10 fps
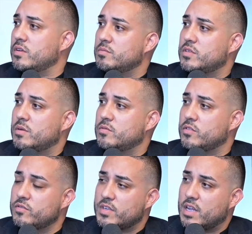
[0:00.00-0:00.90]
I'm
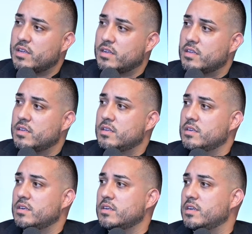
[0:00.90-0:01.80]
truth telling
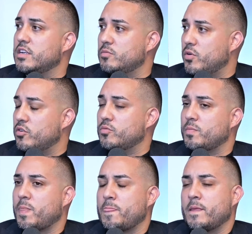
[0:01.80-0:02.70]
in a poem.